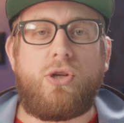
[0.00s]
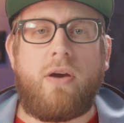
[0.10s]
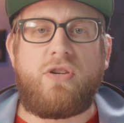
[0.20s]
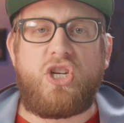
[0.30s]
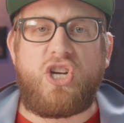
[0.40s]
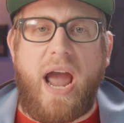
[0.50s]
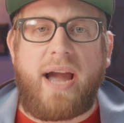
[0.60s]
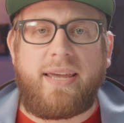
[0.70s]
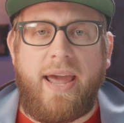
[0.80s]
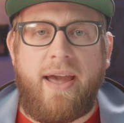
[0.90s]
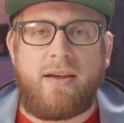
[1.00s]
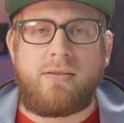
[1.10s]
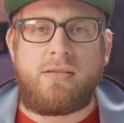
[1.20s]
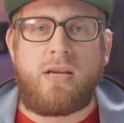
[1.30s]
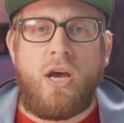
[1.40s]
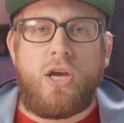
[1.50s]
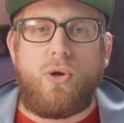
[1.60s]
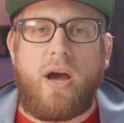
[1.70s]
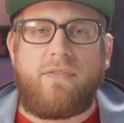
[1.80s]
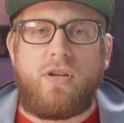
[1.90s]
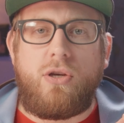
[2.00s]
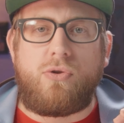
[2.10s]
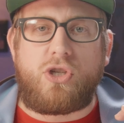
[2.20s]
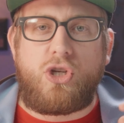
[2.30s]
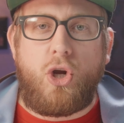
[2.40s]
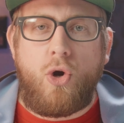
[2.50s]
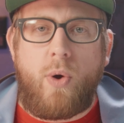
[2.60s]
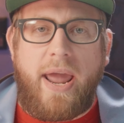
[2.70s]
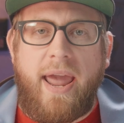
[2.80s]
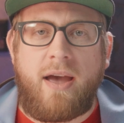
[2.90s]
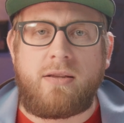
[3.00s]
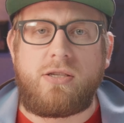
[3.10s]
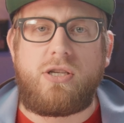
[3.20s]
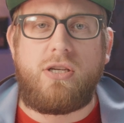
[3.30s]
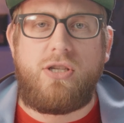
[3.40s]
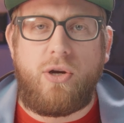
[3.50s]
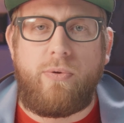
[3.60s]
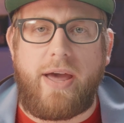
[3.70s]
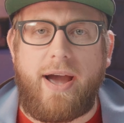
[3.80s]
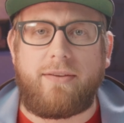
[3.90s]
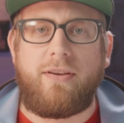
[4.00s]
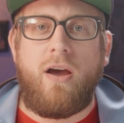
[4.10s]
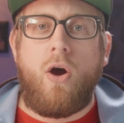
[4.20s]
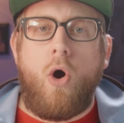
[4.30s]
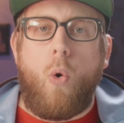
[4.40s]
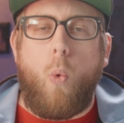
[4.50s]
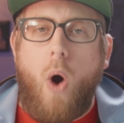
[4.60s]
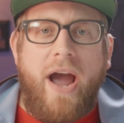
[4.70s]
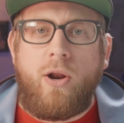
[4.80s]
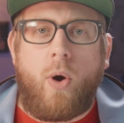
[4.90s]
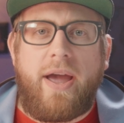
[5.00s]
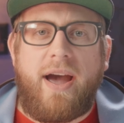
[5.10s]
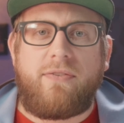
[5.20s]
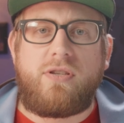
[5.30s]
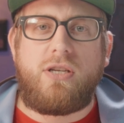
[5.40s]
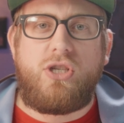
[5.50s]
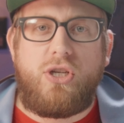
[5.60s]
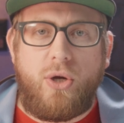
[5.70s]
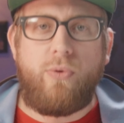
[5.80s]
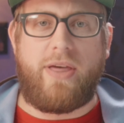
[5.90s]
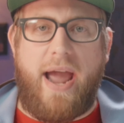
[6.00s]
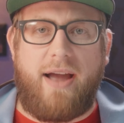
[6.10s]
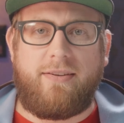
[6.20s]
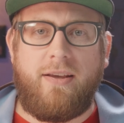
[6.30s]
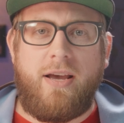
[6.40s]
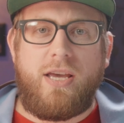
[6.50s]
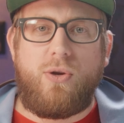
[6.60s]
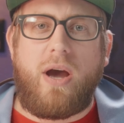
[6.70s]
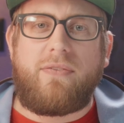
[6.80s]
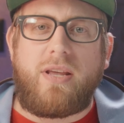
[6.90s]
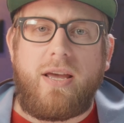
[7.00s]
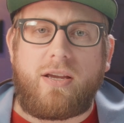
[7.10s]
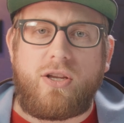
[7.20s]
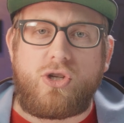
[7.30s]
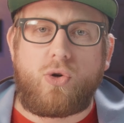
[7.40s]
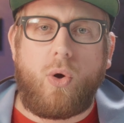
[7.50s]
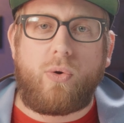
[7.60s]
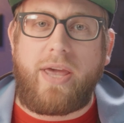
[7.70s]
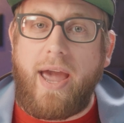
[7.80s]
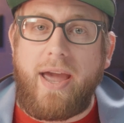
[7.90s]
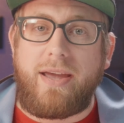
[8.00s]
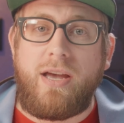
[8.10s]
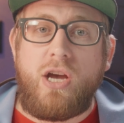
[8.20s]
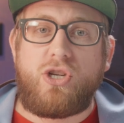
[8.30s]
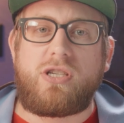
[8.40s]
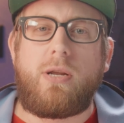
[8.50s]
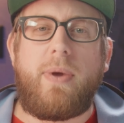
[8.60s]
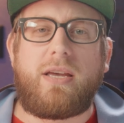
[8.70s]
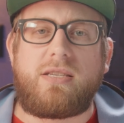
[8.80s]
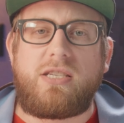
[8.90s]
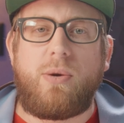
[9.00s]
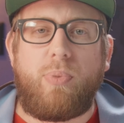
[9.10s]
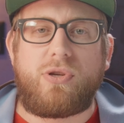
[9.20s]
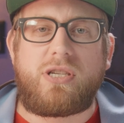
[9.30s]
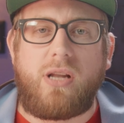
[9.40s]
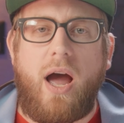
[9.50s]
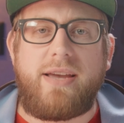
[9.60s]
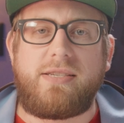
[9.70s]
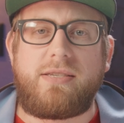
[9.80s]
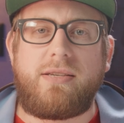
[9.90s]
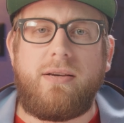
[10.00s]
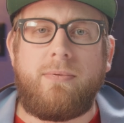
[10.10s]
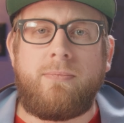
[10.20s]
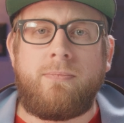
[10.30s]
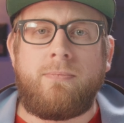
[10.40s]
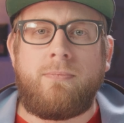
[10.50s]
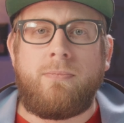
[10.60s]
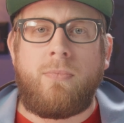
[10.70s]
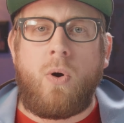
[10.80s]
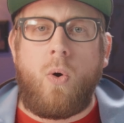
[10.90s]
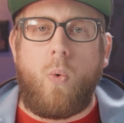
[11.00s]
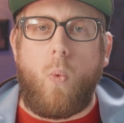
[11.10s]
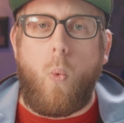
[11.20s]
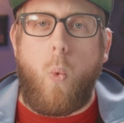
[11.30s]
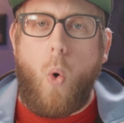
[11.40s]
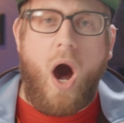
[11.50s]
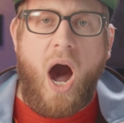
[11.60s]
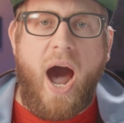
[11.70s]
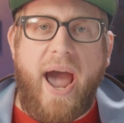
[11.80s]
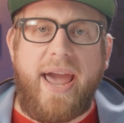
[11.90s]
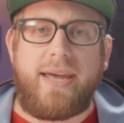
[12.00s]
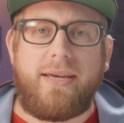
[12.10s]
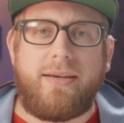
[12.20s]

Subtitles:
you have shack hands, you have to use 2 hands to do that. Why do I have to do that? You have to hit Control K just to make a simple slice. Why?